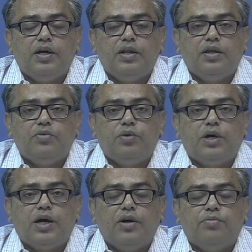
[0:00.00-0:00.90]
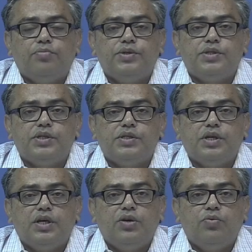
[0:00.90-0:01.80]
that what kind of a business
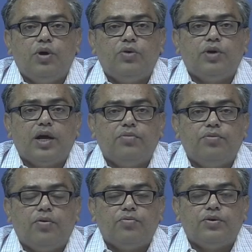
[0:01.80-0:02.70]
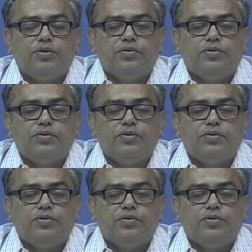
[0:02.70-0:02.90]
you want to carry forward.